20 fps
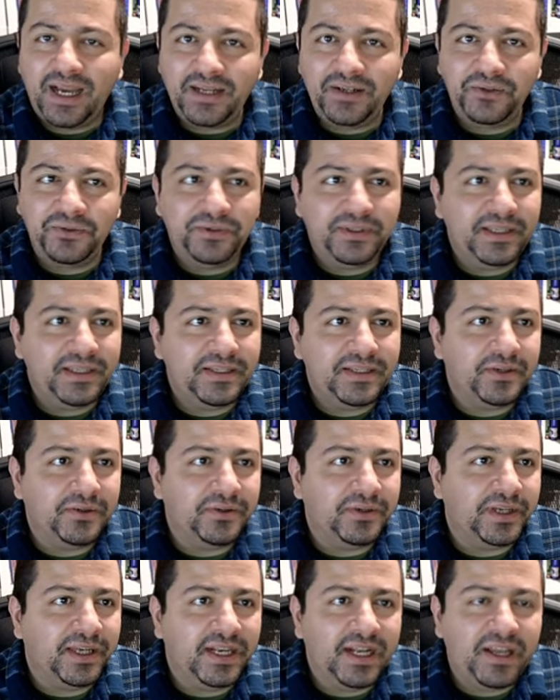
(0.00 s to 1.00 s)
I don't think
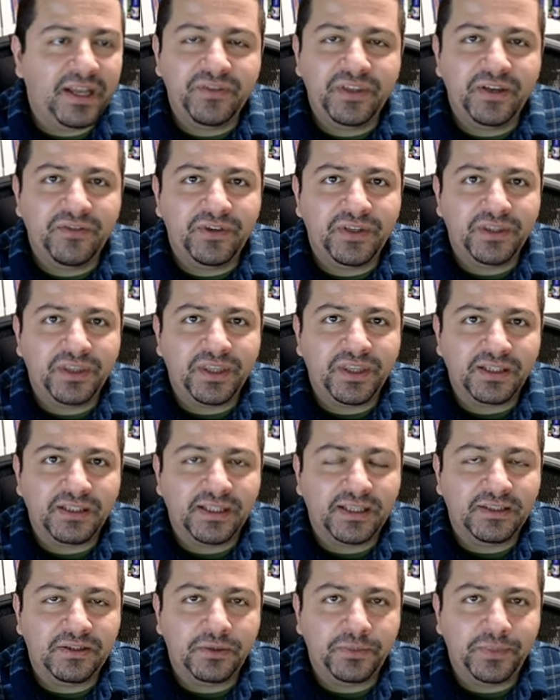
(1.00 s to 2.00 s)
so. And I've never
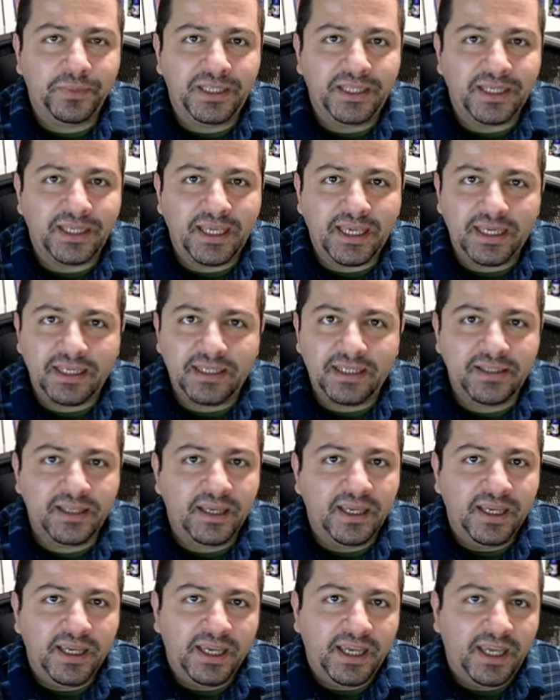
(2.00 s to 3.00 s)
thought that to be the case.
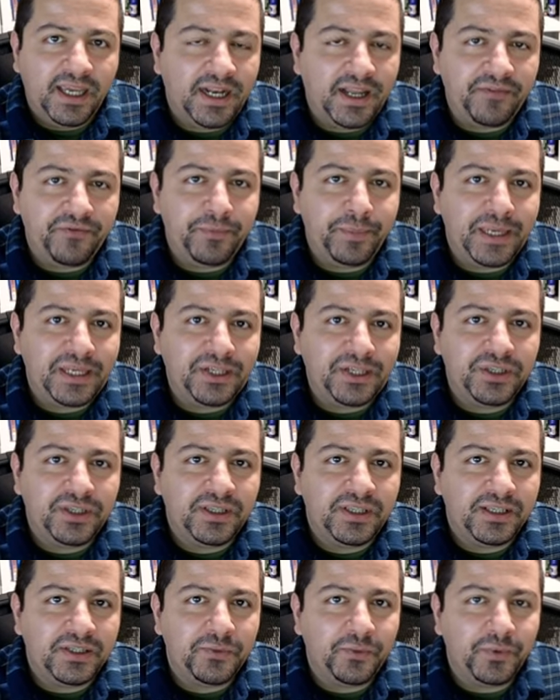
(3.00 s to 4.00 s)
And I've
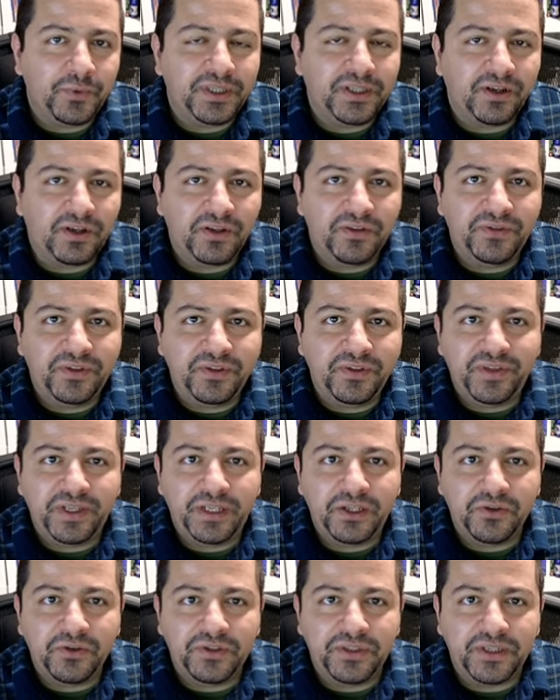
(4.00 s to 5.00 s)
mentioned this with all of the
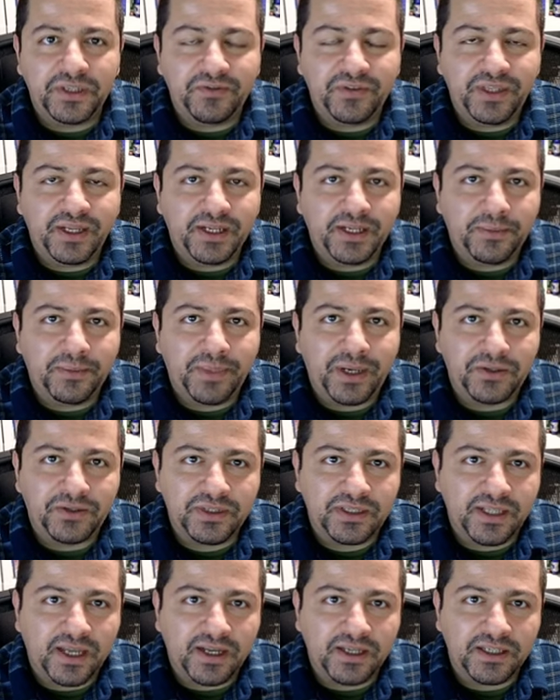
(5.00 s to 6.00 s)
videos I've done about
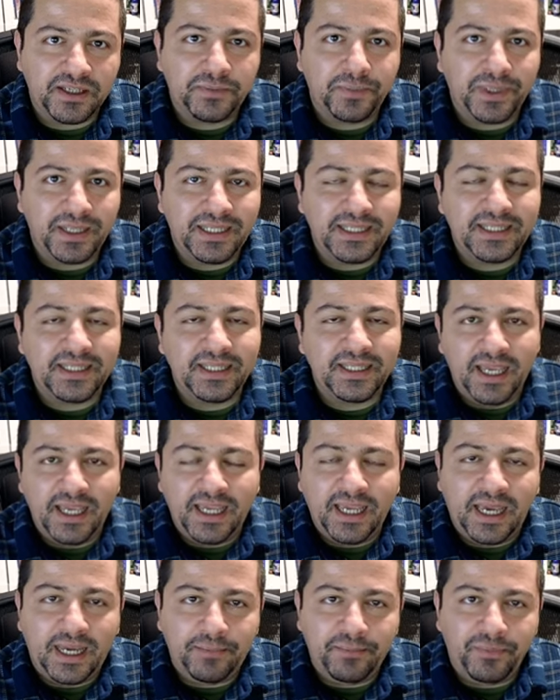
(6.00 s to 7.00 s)
stock splits.
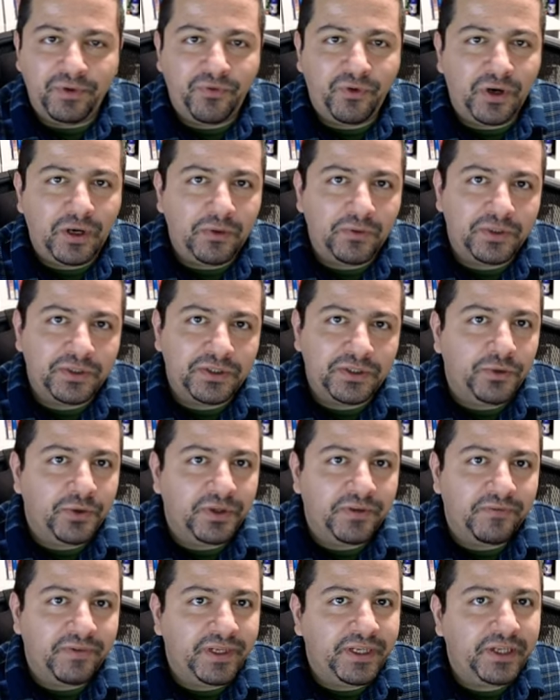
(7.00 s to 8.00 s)
And before I was
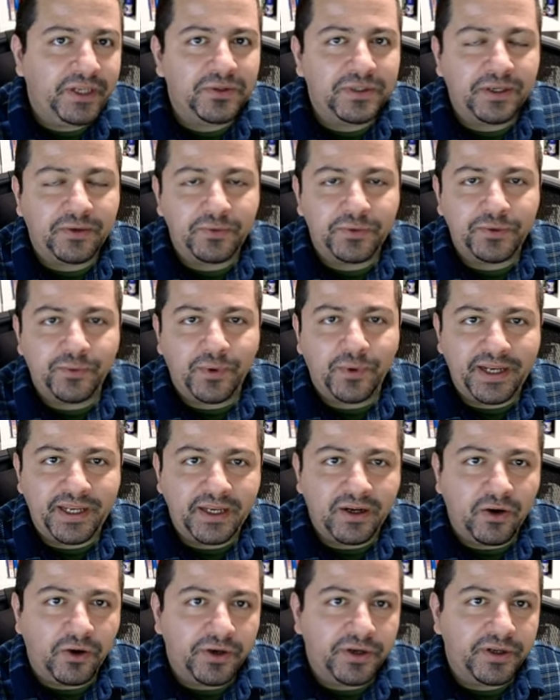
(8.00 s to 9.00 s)
doing videos, I was
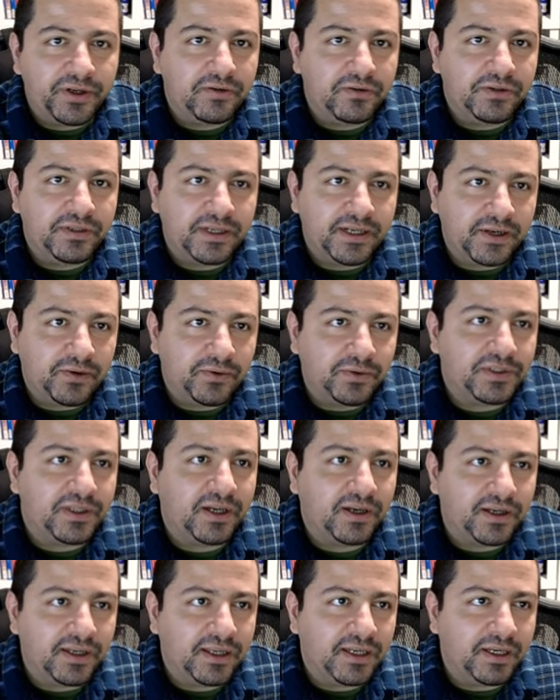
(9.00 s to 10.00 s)
writing articles and I was
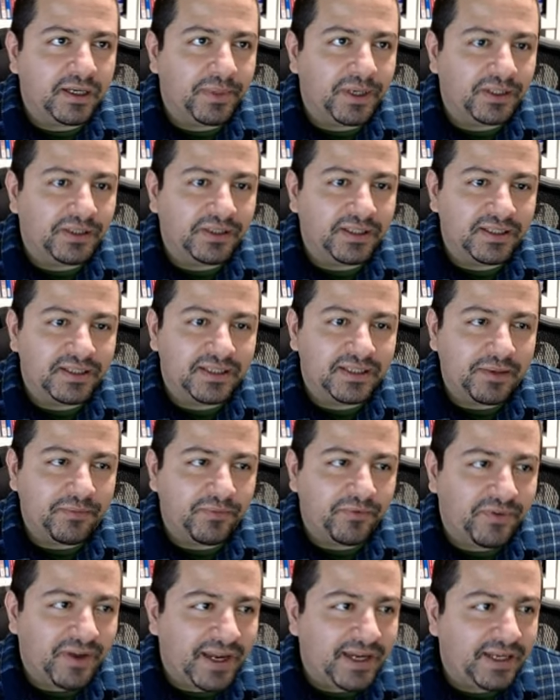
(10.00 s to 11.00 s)
talking about the
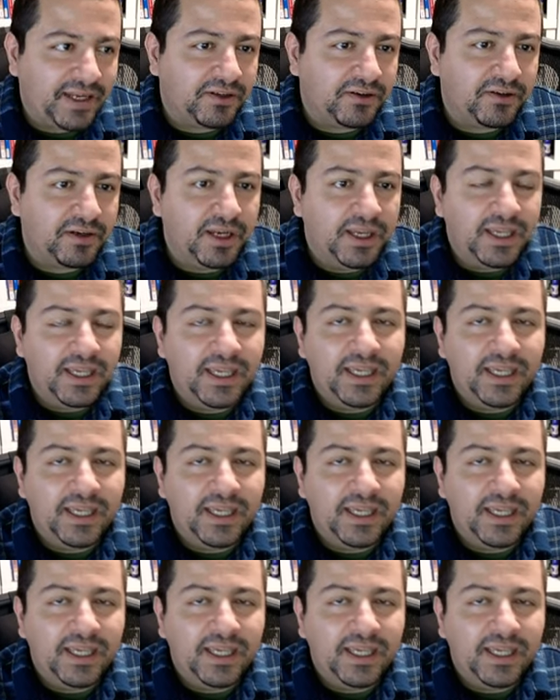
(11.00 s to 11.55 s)
same factor.